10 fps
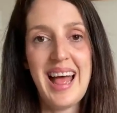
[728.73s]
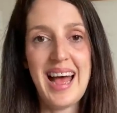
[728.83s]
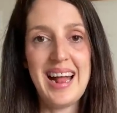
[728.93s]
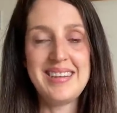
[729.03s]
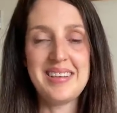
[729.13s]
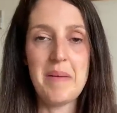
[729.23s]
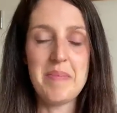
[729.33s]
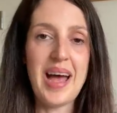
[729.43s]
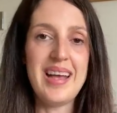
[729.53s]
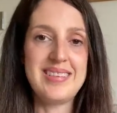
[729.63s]
And um,
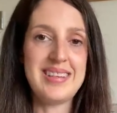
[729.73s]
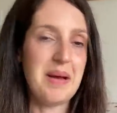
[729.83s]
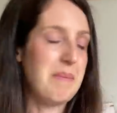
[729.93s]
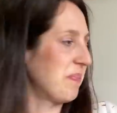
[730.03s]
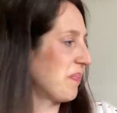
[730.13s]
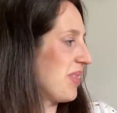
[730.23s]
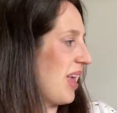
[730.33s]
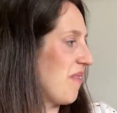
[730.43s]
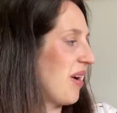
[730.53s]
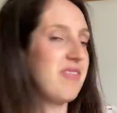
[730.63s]
that is, um,
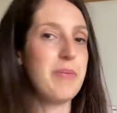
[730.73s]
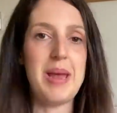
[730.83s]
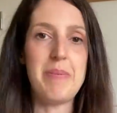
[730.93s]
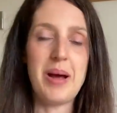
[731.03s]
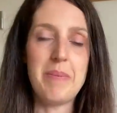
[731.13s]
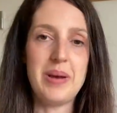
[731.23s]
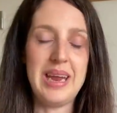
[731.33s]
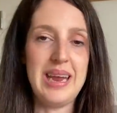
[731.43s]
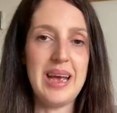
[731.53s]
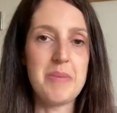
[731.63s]
yeah, Rifle Paper
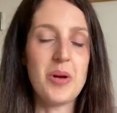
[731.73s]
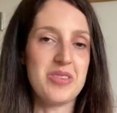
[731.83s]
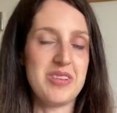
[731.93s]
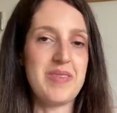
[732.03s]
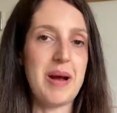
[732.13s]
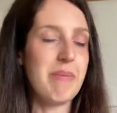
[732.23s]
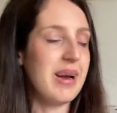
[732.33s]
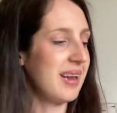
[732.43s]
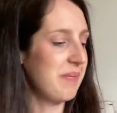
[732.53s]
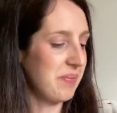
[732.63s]
Company um, cotton
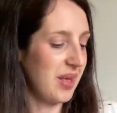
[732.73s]
fabric.